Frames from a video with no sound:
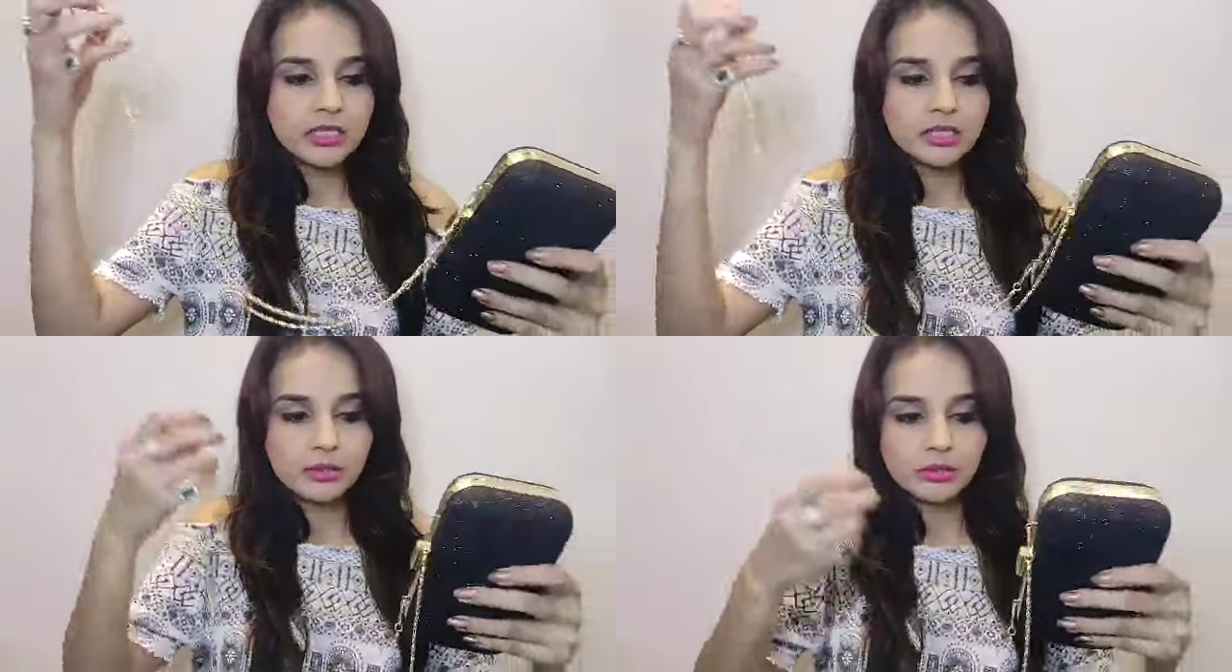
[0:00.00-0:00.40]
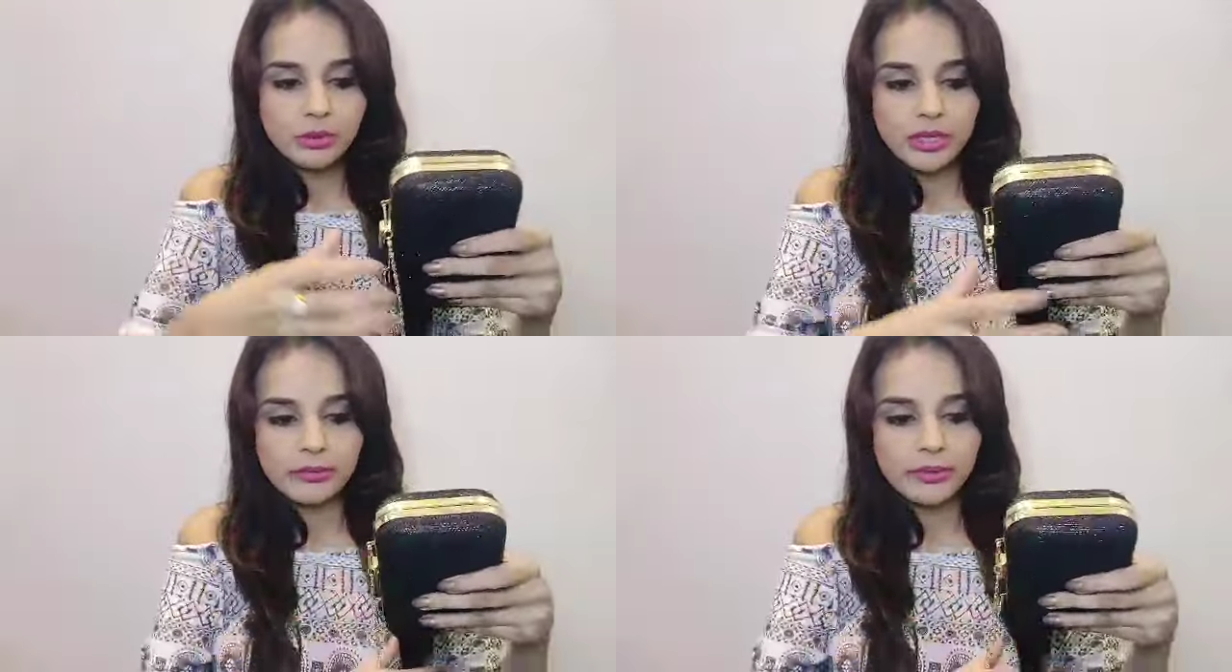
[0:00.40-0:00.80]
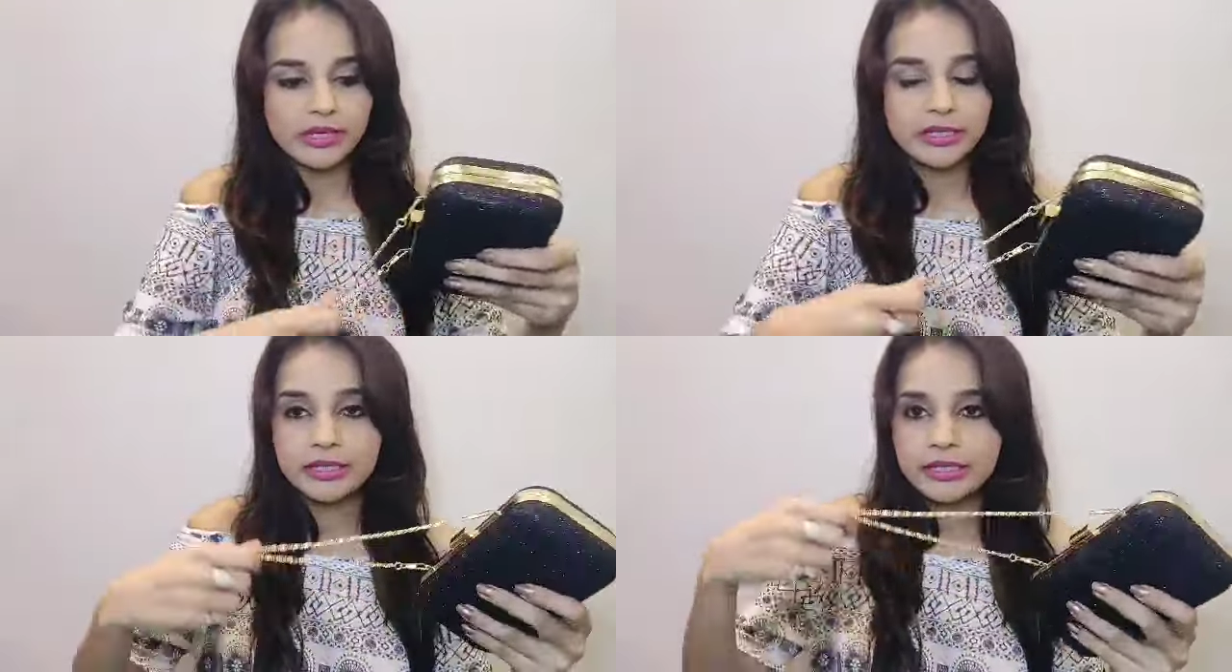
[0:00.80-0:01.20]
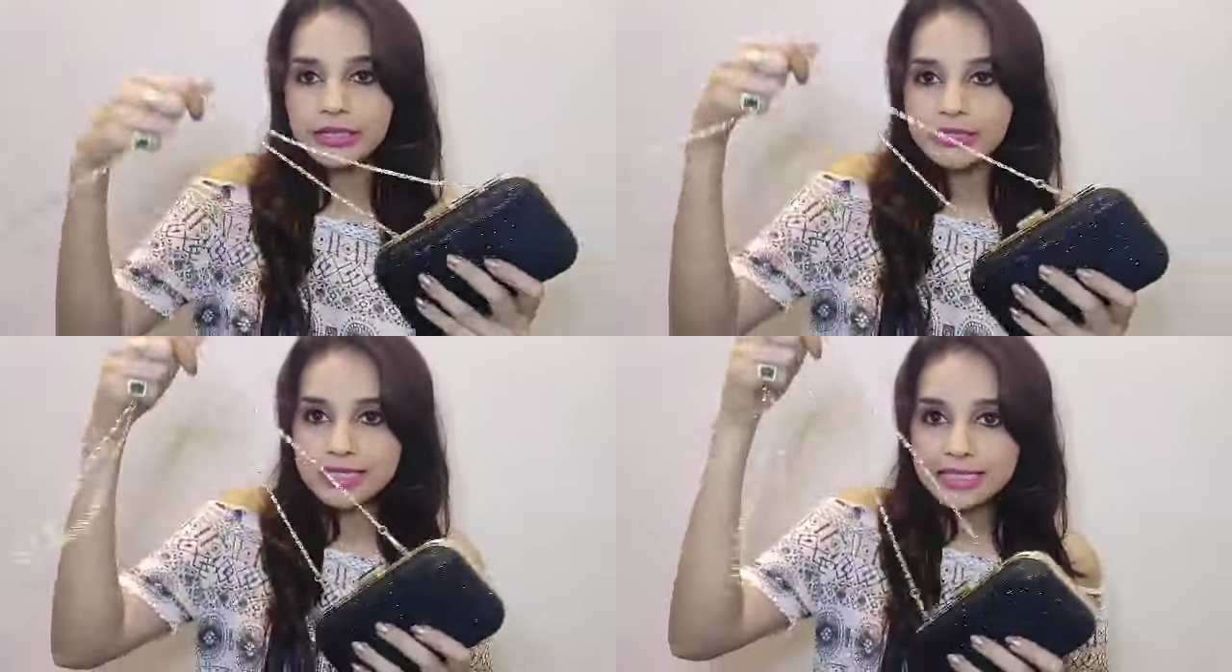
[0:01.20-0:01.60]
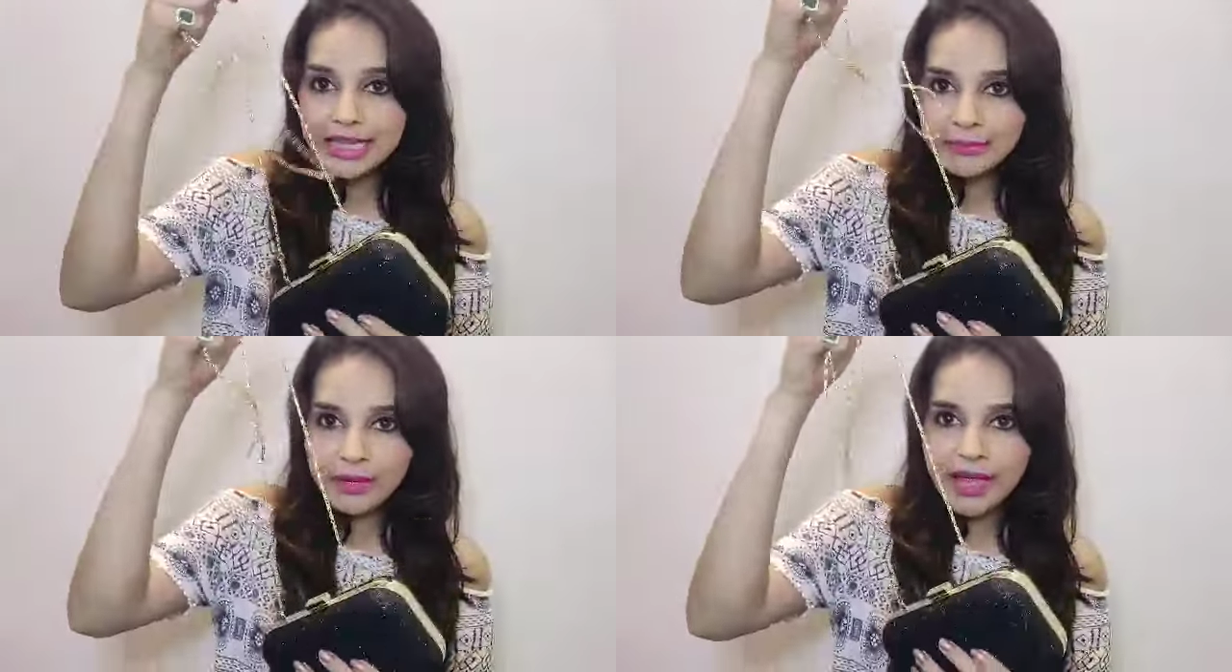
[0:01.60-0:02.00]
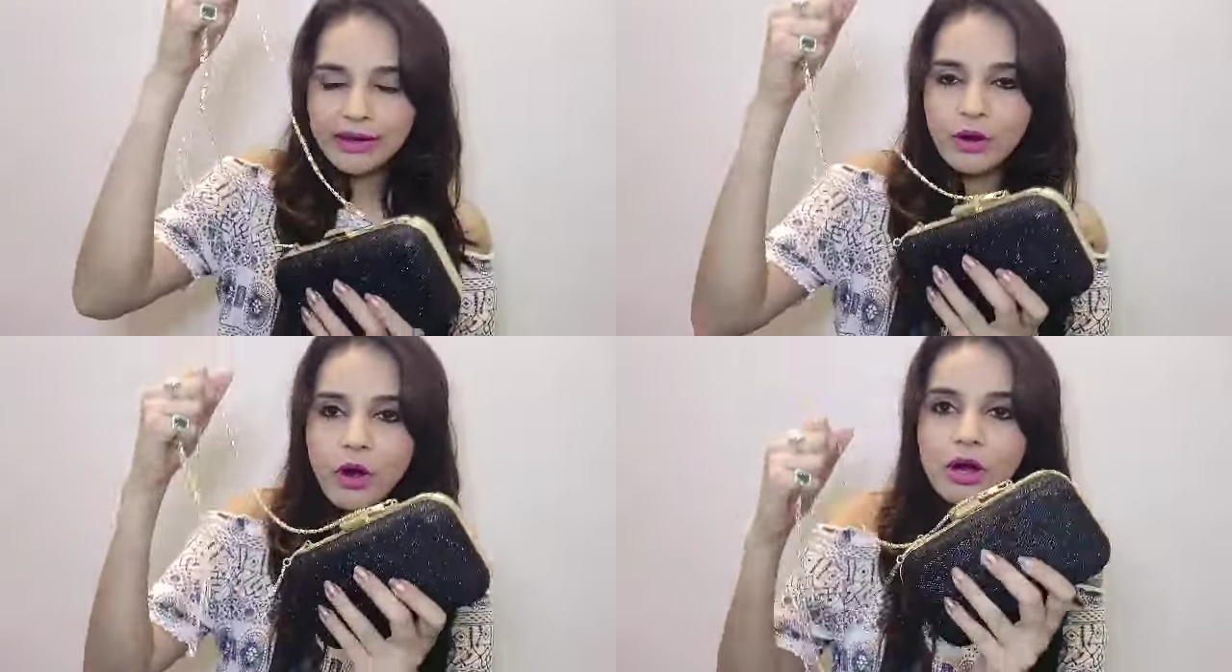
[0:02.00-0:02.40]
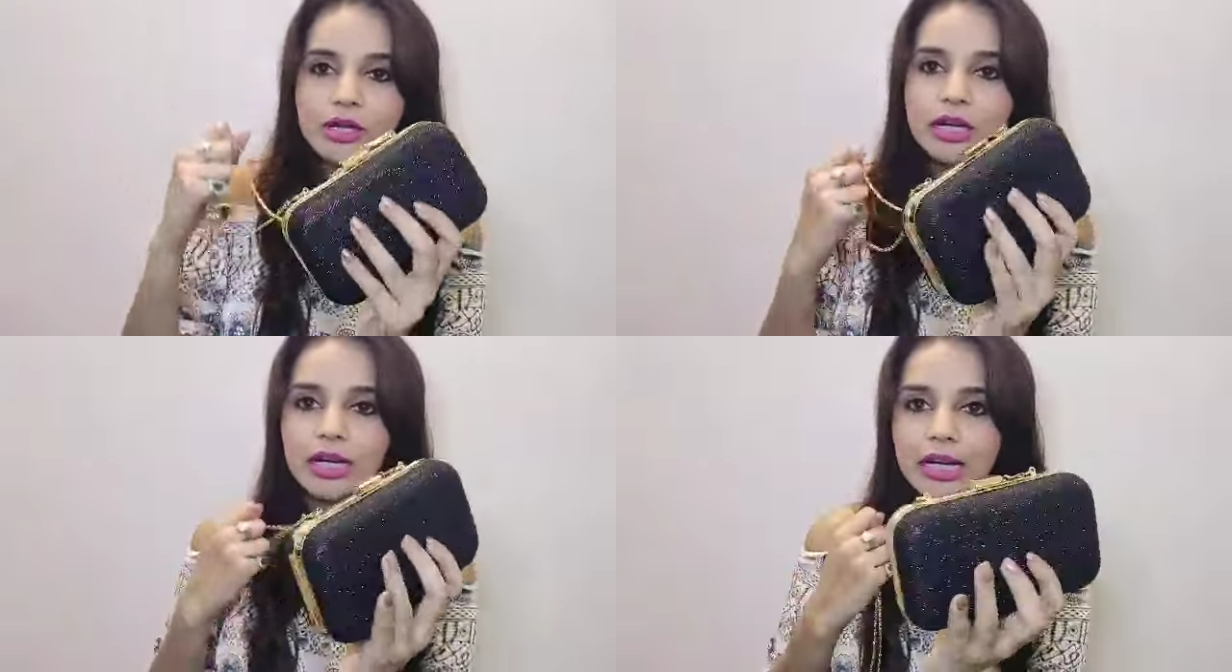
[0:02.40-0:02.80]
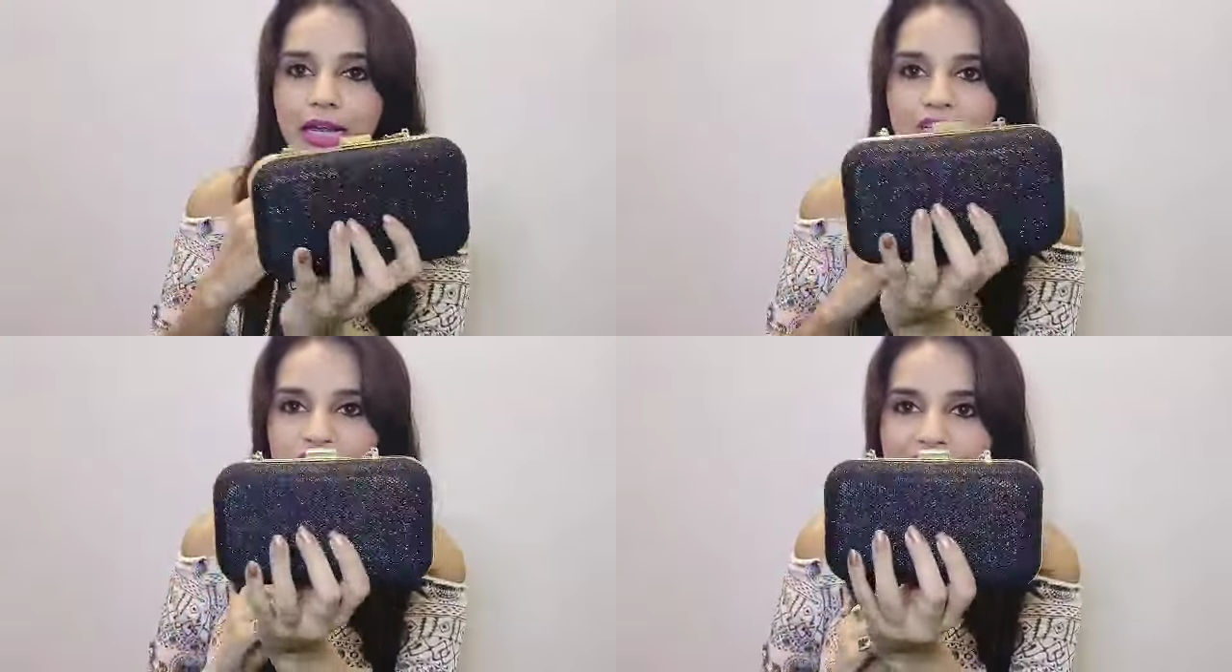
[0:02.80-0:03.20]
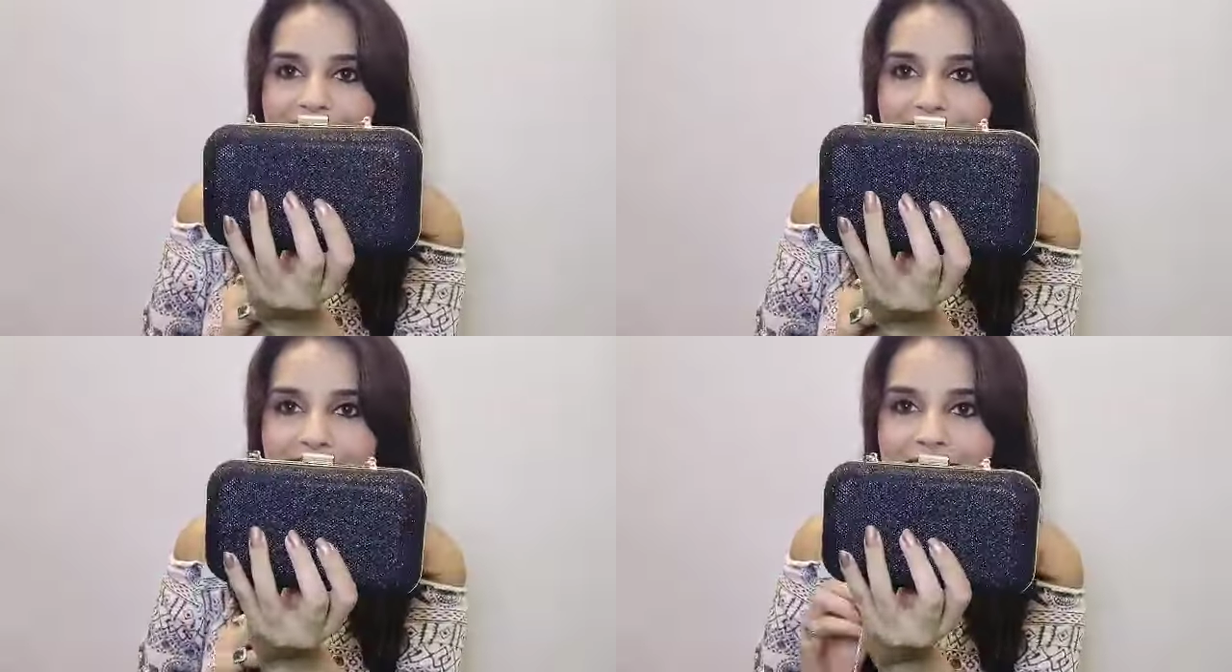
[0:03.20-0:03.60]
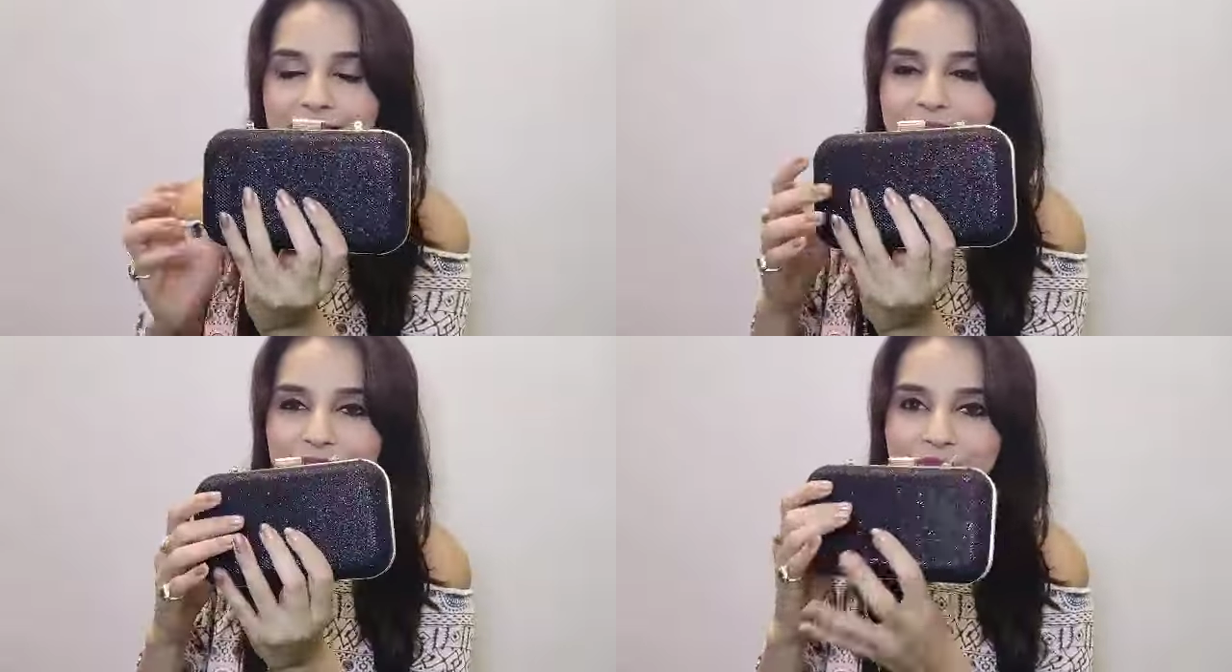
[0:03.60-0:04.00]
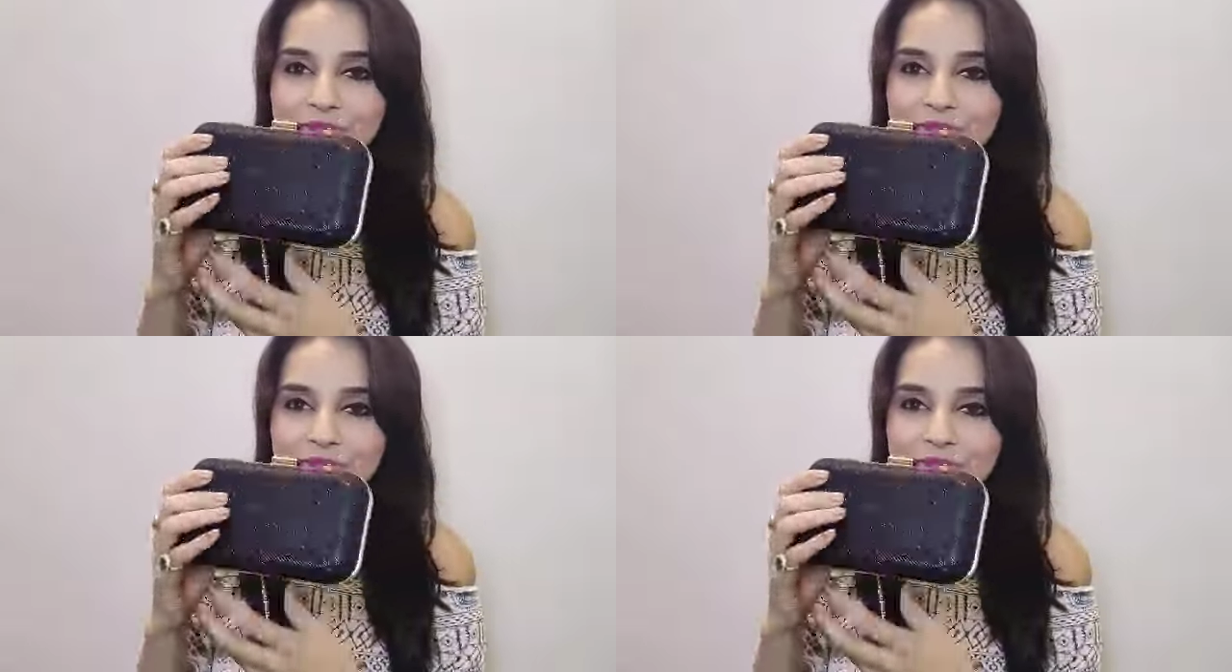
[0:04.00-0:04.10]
So you can make it a sling bag or a clutch like this.